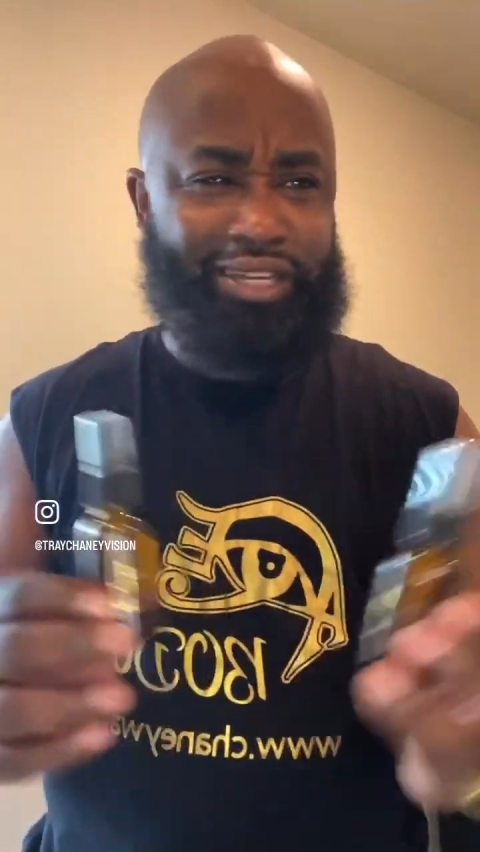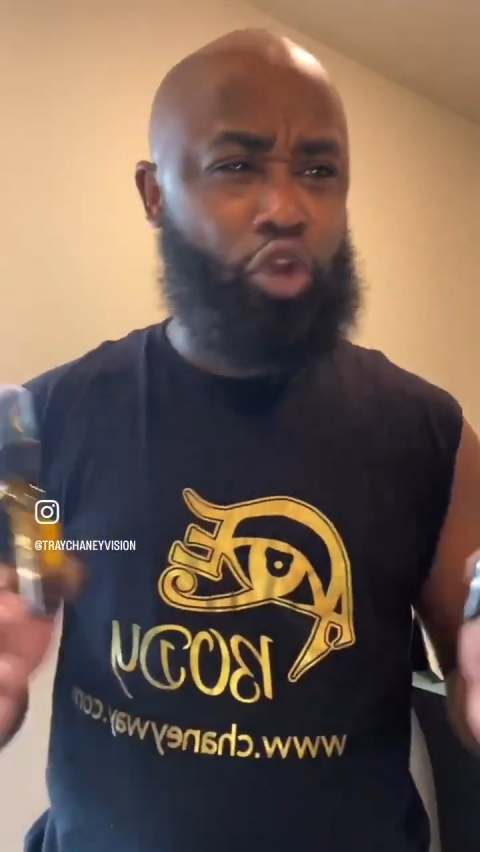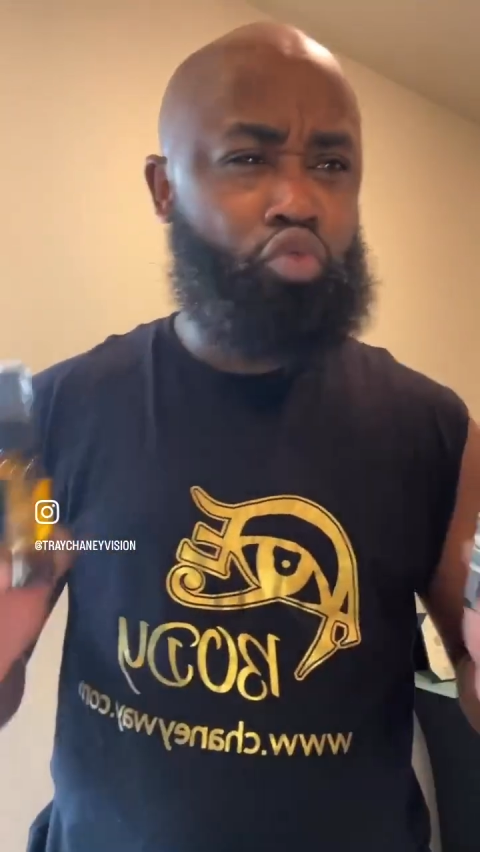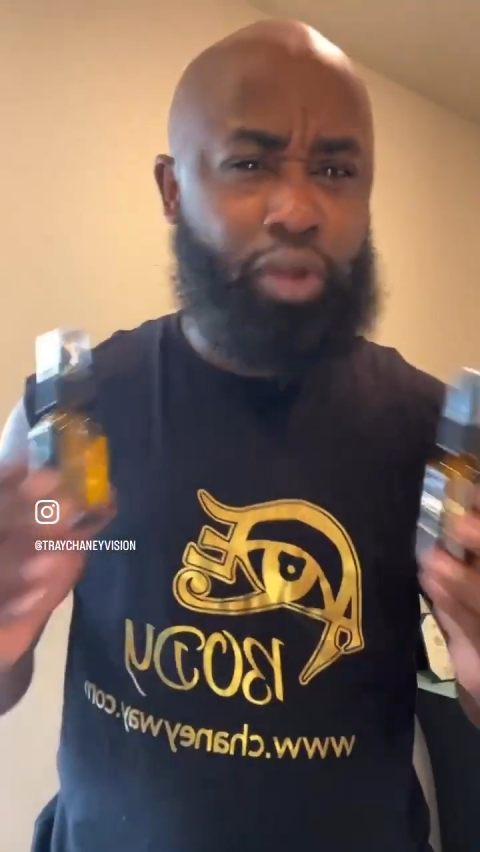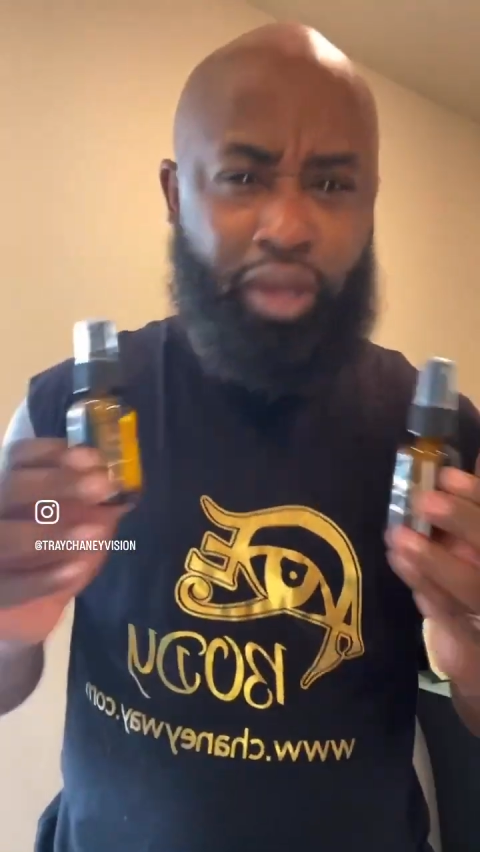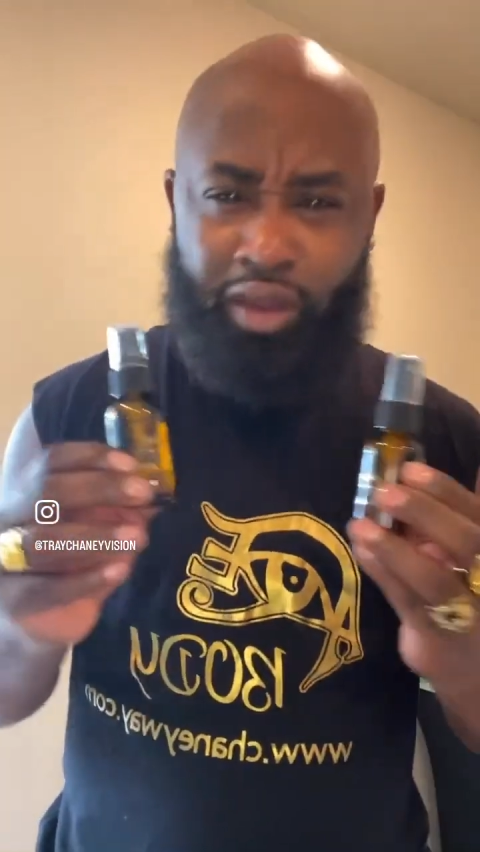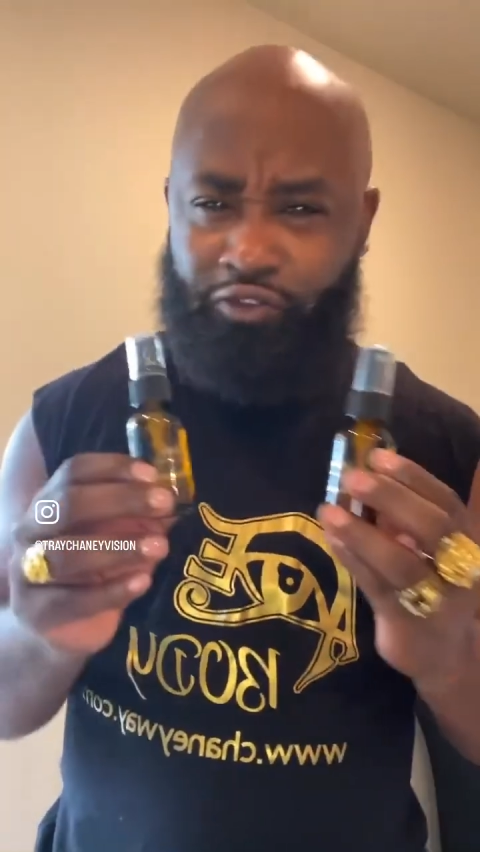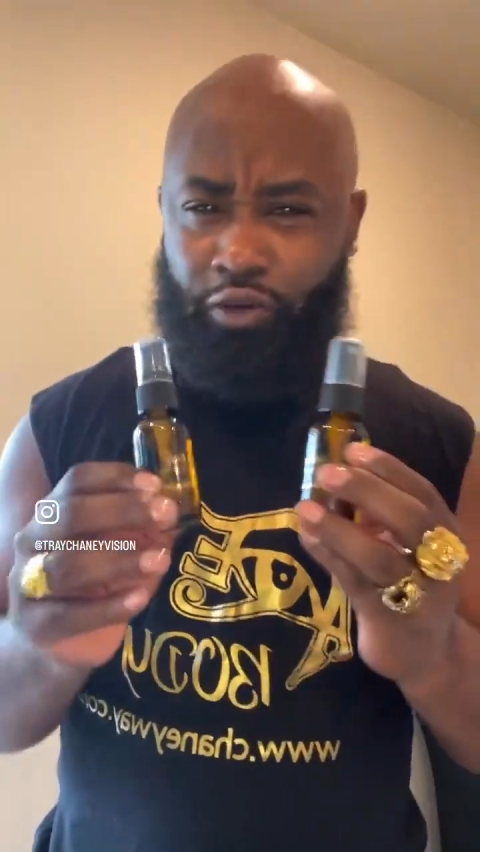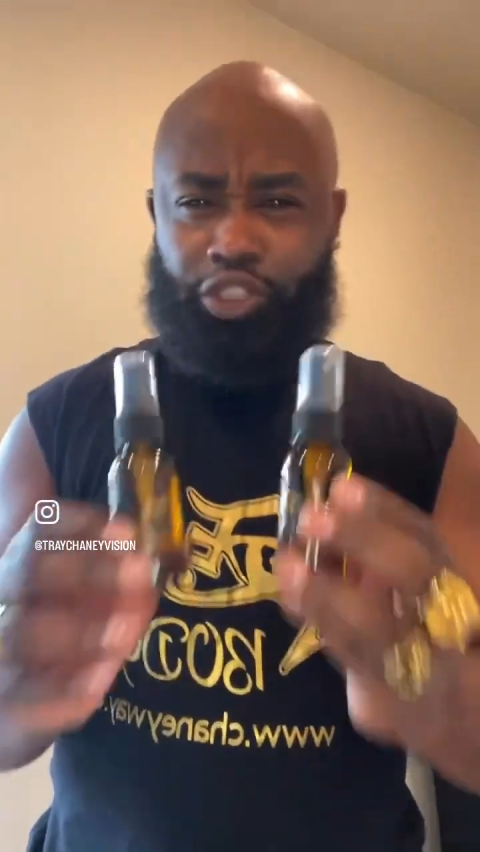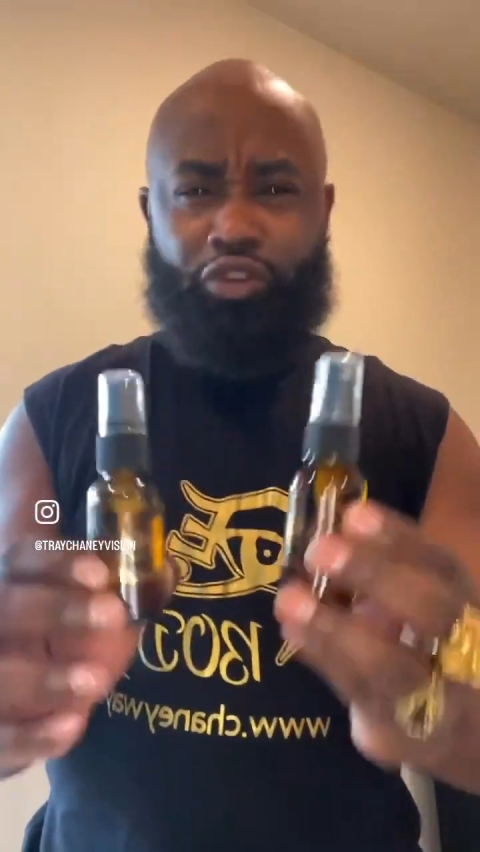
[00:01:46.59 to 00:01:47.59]
note
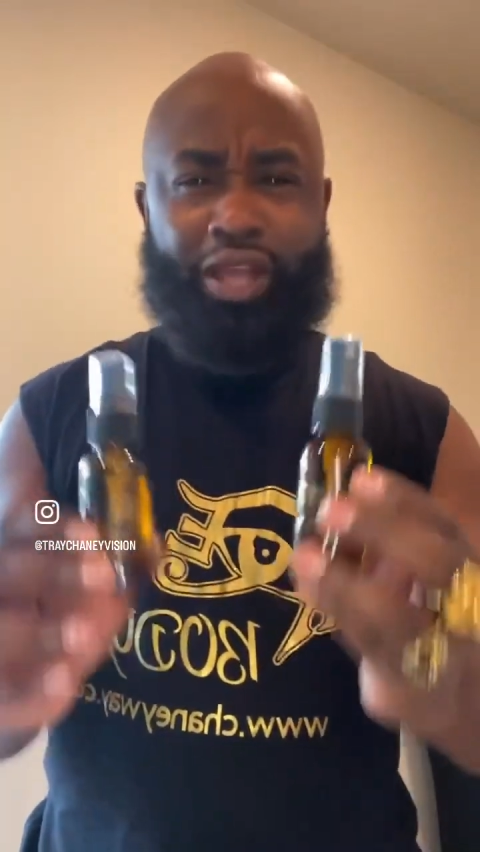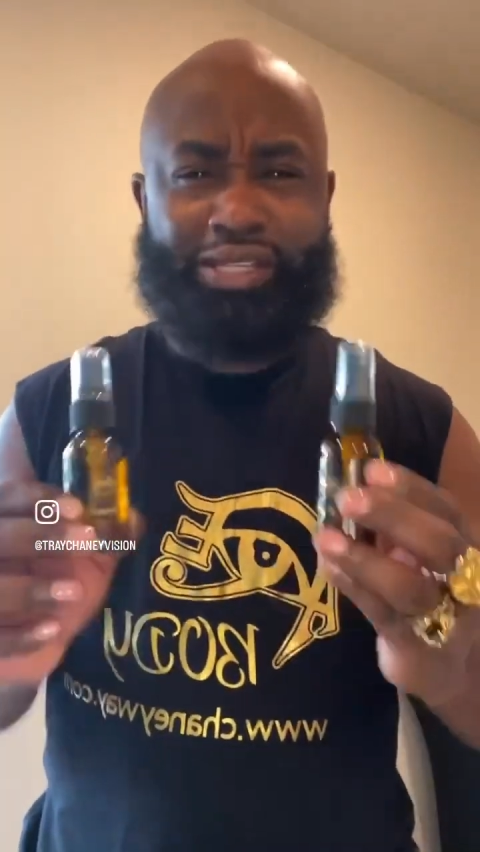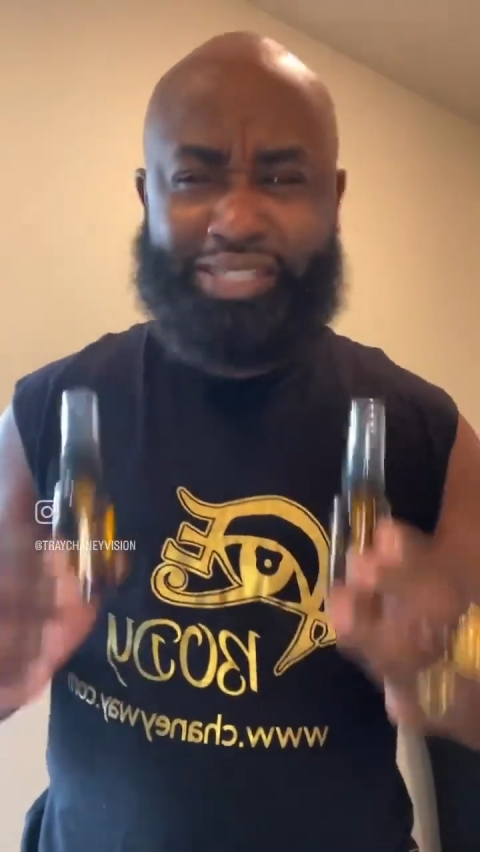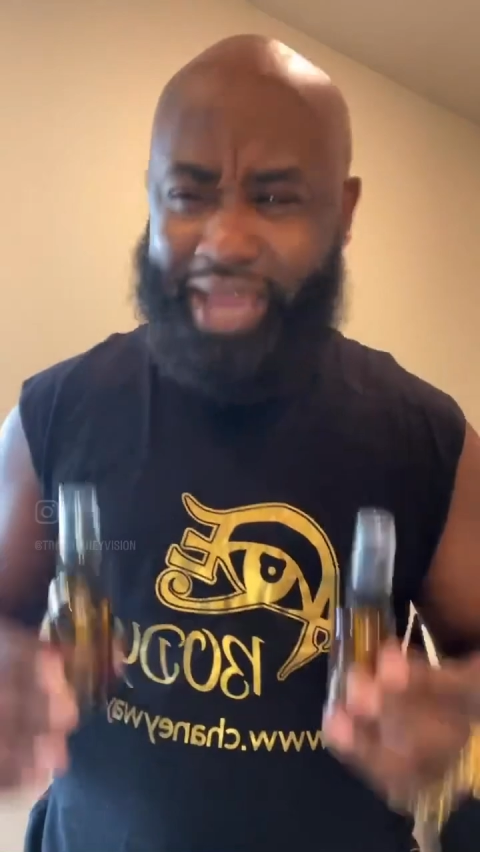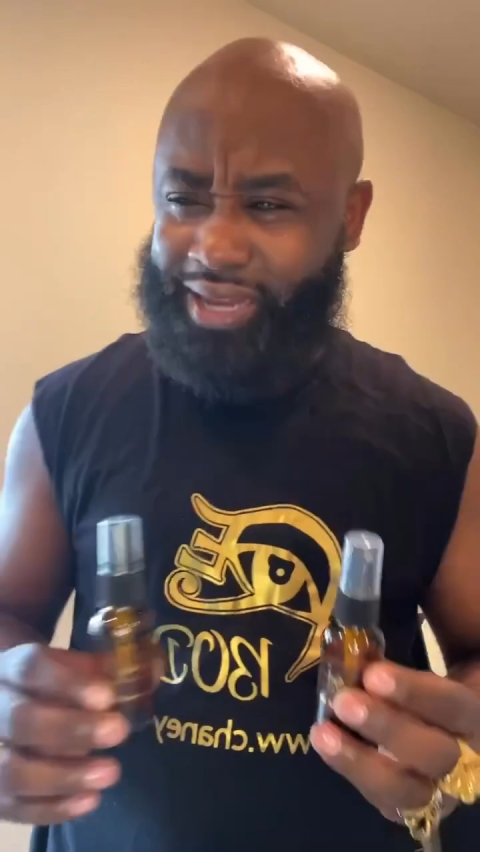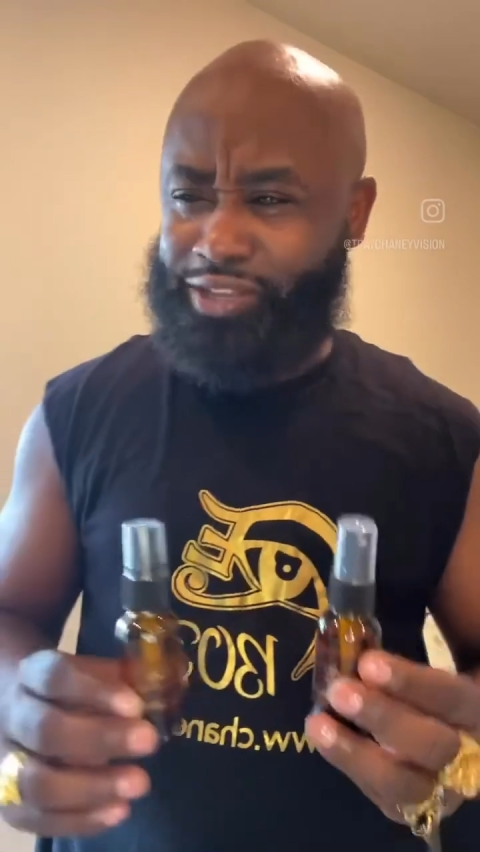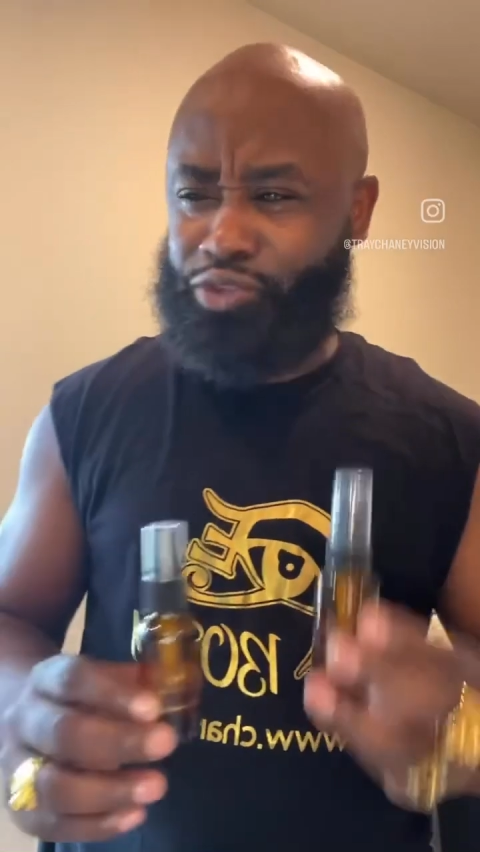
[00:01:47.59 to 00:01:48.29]
from Trey Chaney.